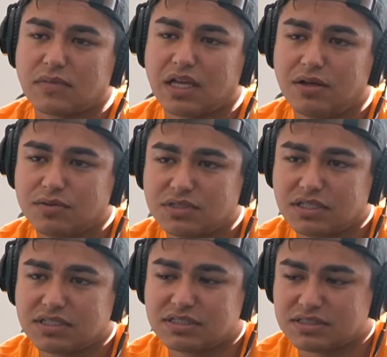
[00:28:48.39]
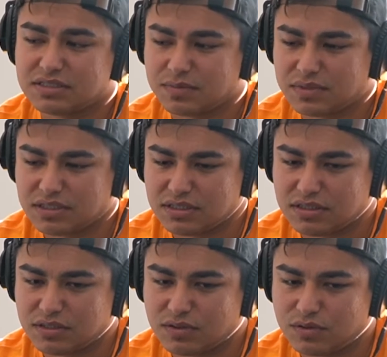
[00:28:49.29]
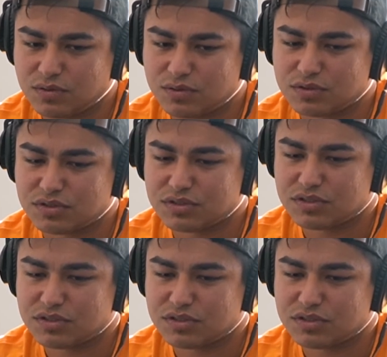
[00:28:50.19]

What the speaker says: I was talking to somebody who was